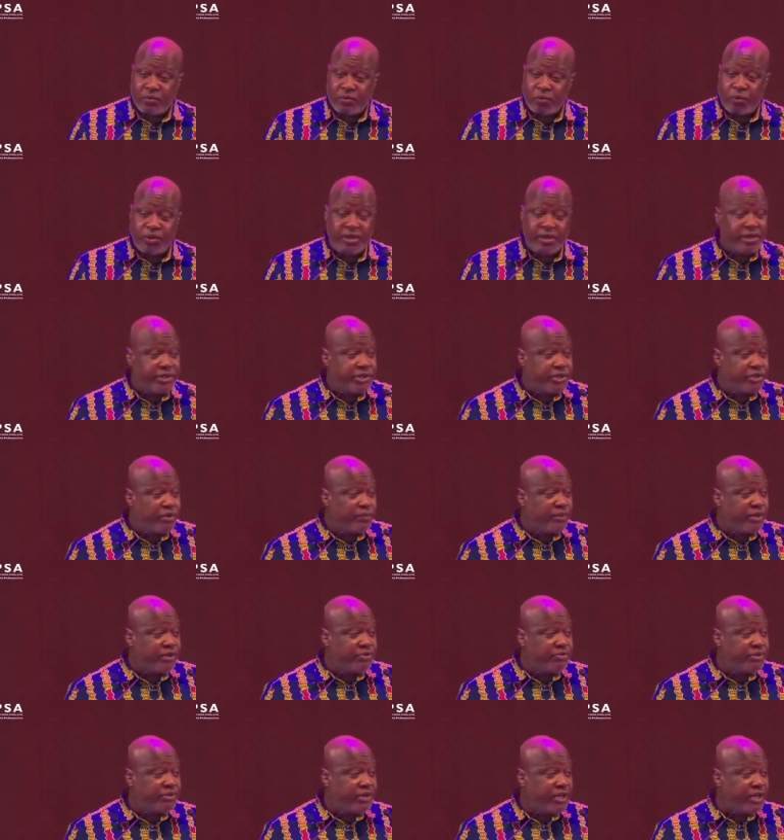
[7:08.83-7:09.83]
Will they still
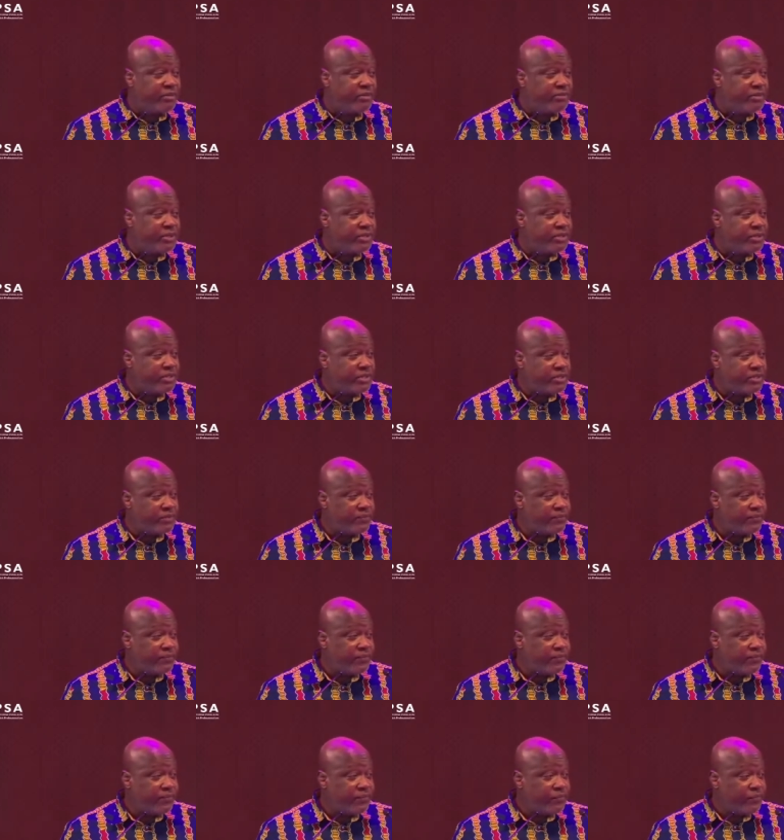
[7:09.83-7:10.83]
be dreams?
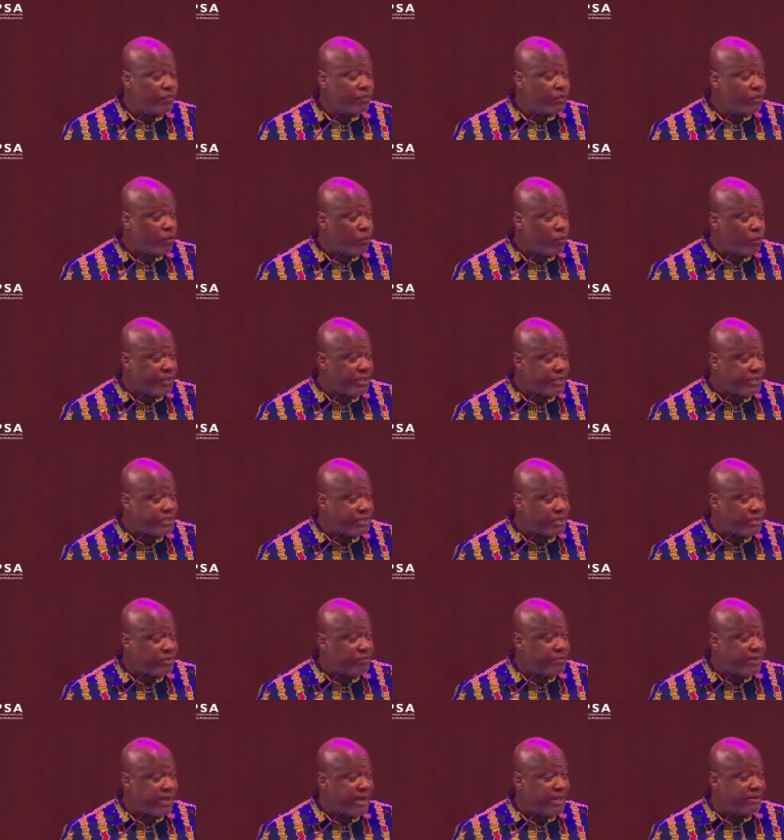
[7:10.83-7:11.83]
Would they
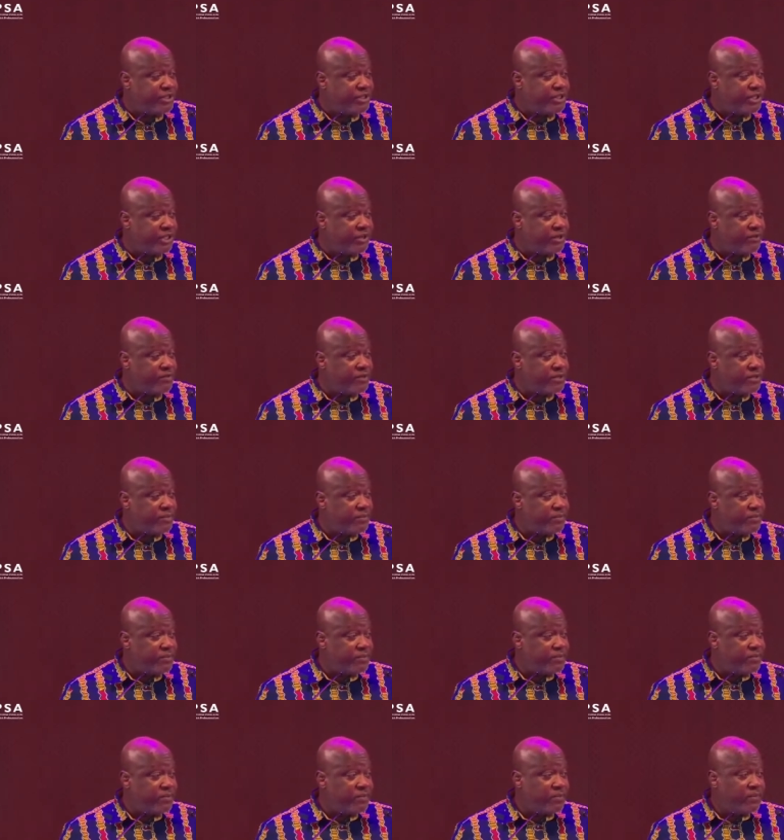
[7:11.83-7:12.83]
still have been achieved?
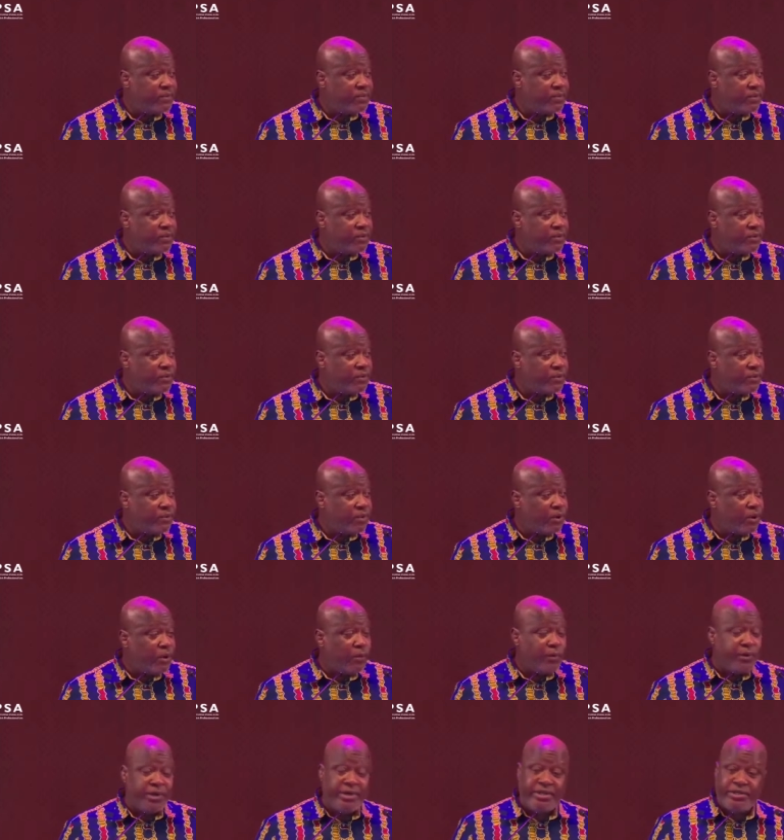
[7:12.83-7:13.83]

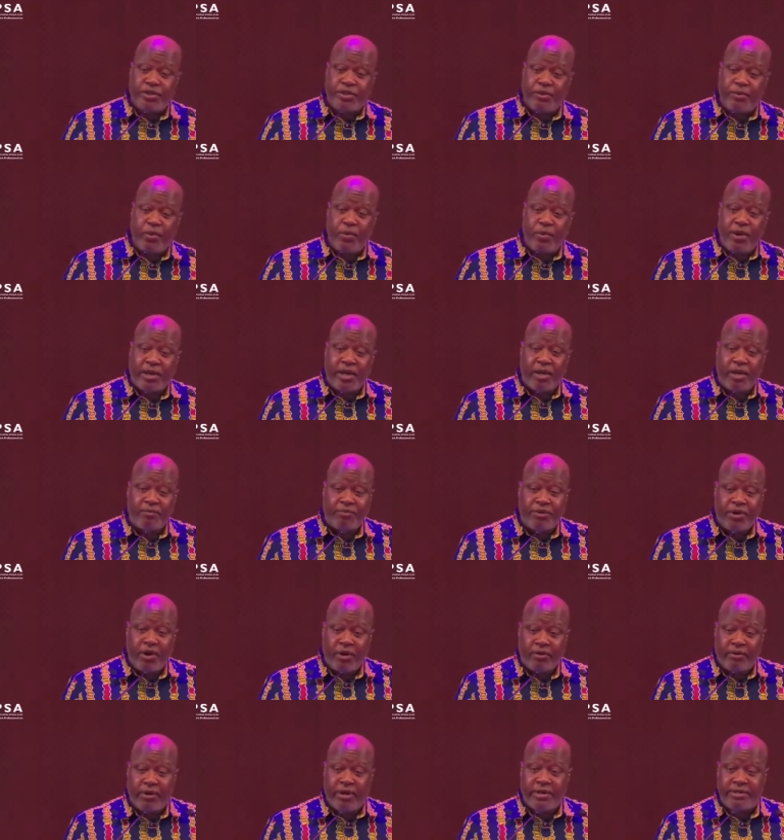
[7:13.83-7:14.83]
Or would they still be work in
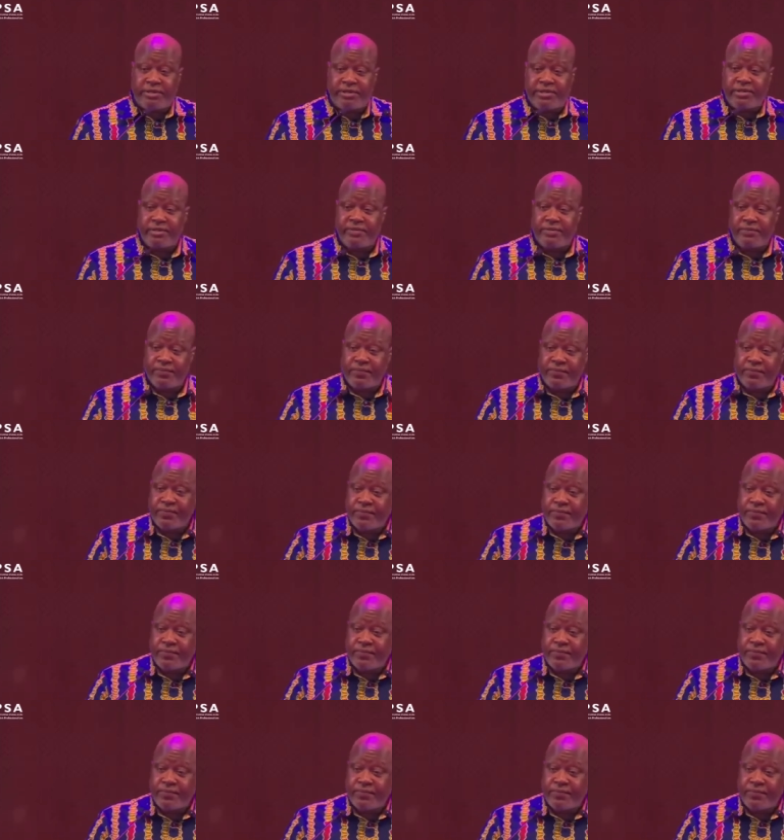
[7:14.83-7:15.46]
progress?